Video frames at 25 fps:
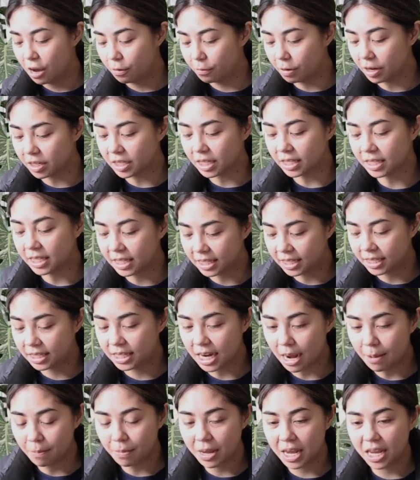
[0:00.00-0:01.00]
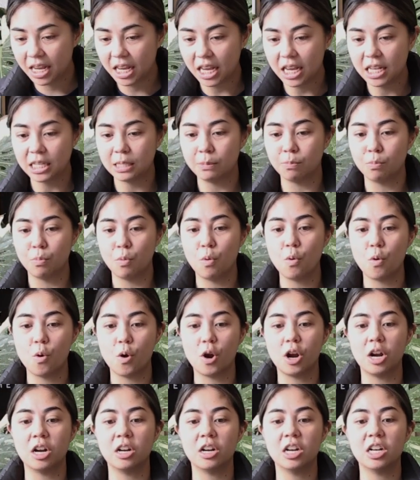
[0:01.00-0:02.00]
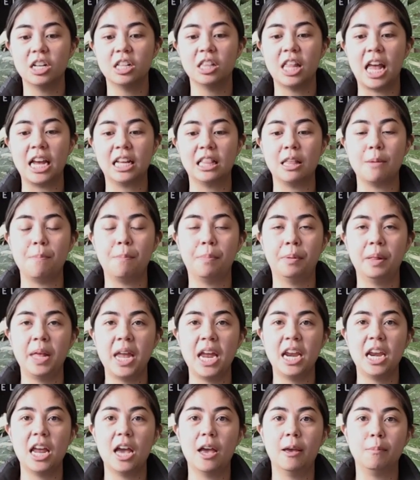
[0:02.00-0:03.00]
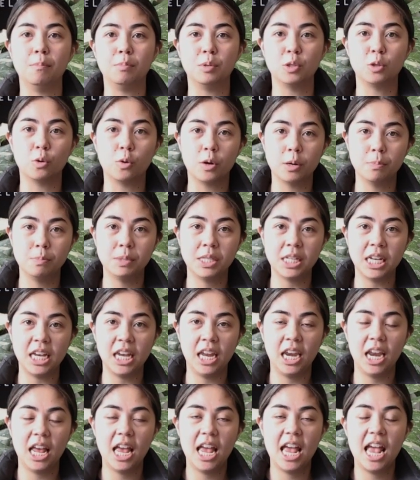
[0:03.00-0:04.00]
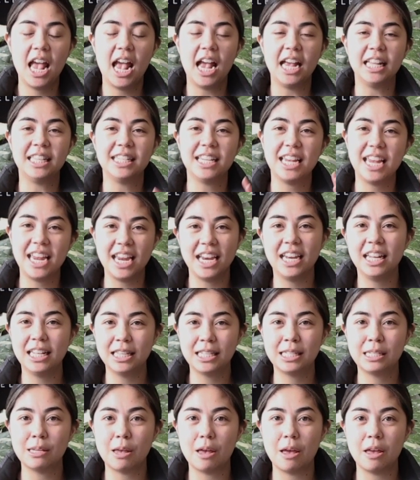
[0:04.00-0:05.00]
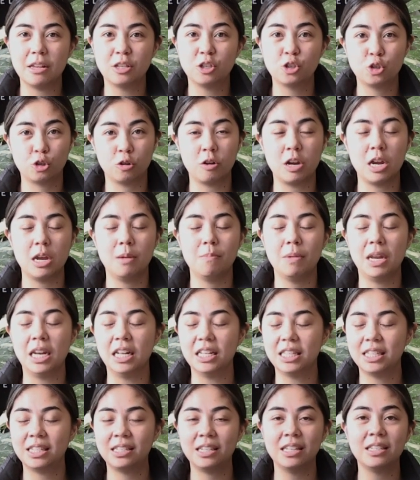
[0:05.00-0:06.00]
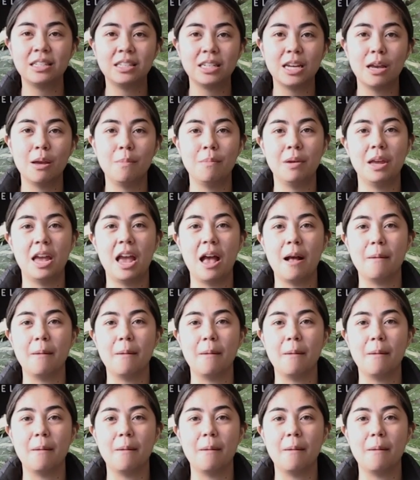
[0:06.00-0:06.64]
Whereas a systemic is more like the plant absorbs it. It's in its stream, in its system.